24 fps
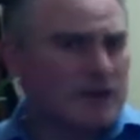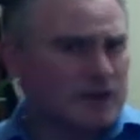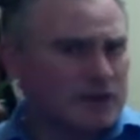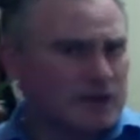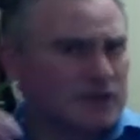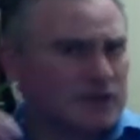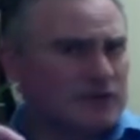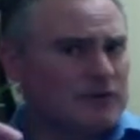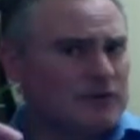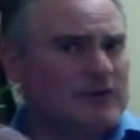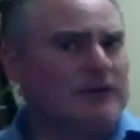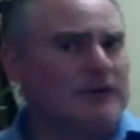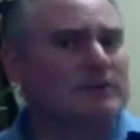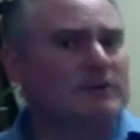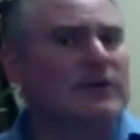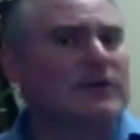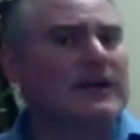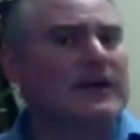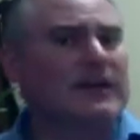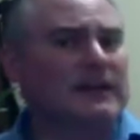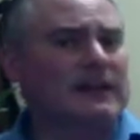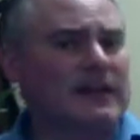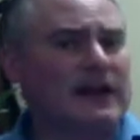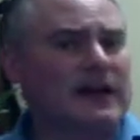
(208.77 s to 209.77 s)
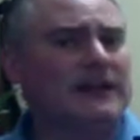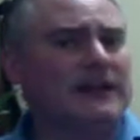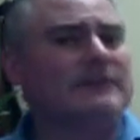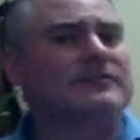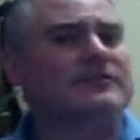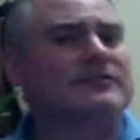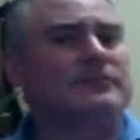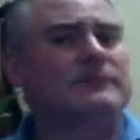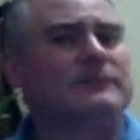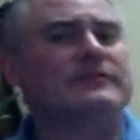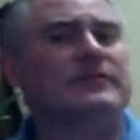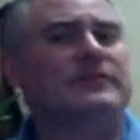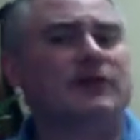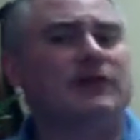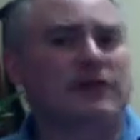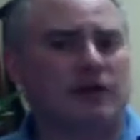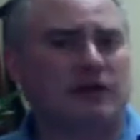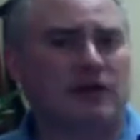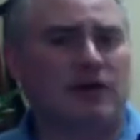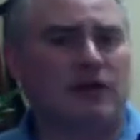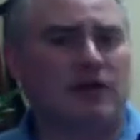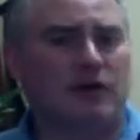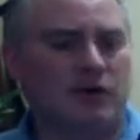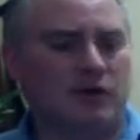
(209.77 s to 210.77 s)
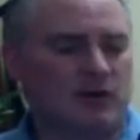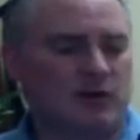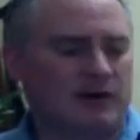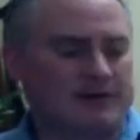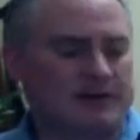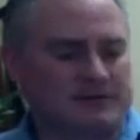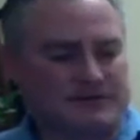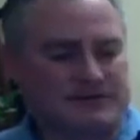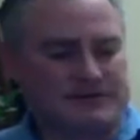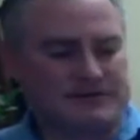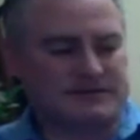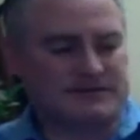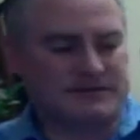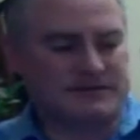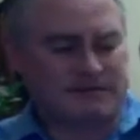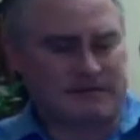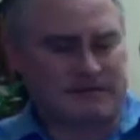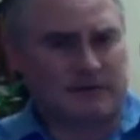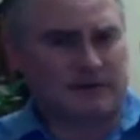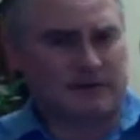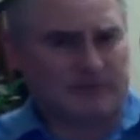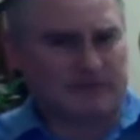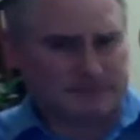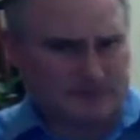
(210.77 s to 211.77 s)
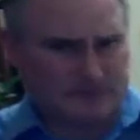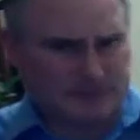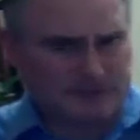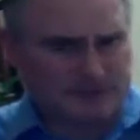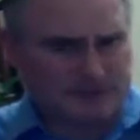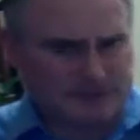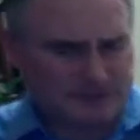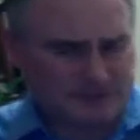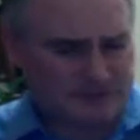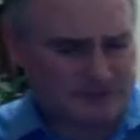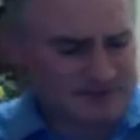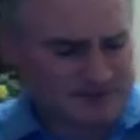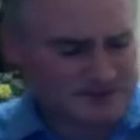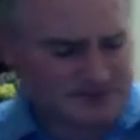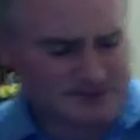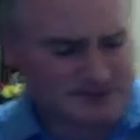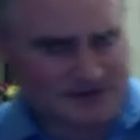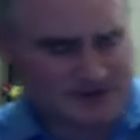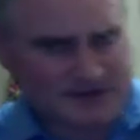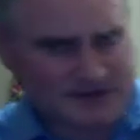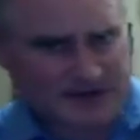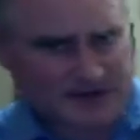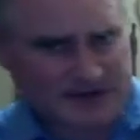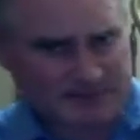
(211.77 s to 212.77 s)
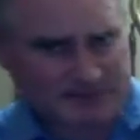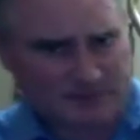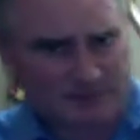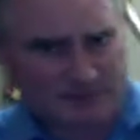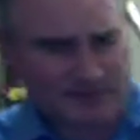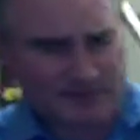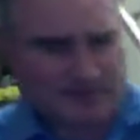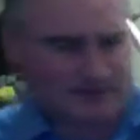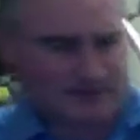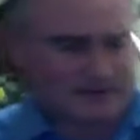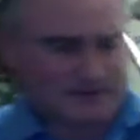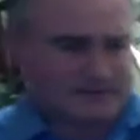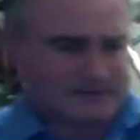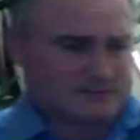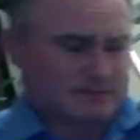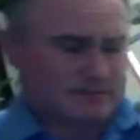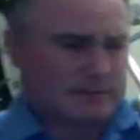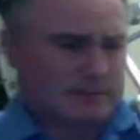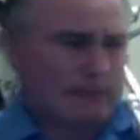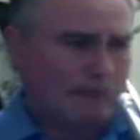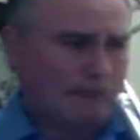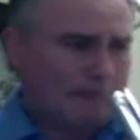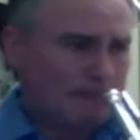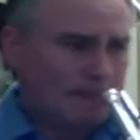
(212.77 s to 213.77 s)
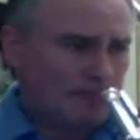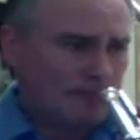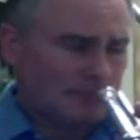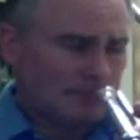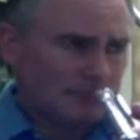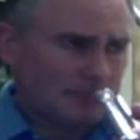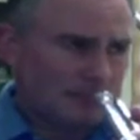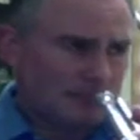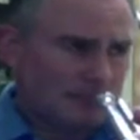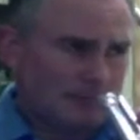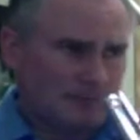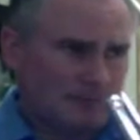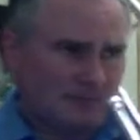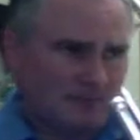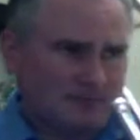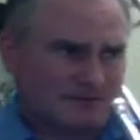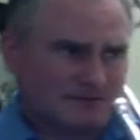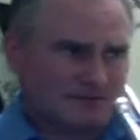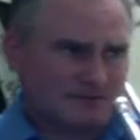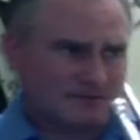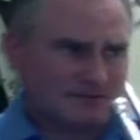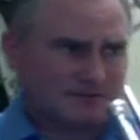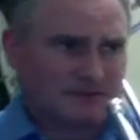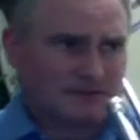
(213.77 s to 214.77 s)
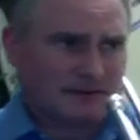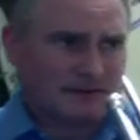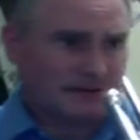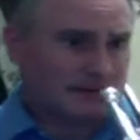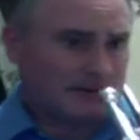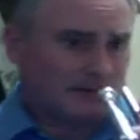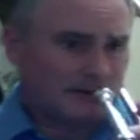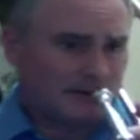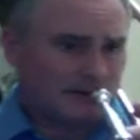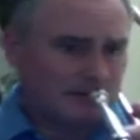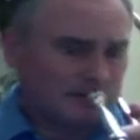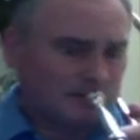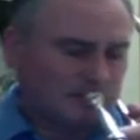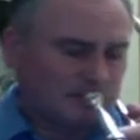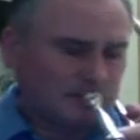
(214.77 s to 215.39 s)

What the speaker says: You can play a lot of them very low. It's difficult for me to do this with this kind of a mouthpiece, but for instance, fairly low.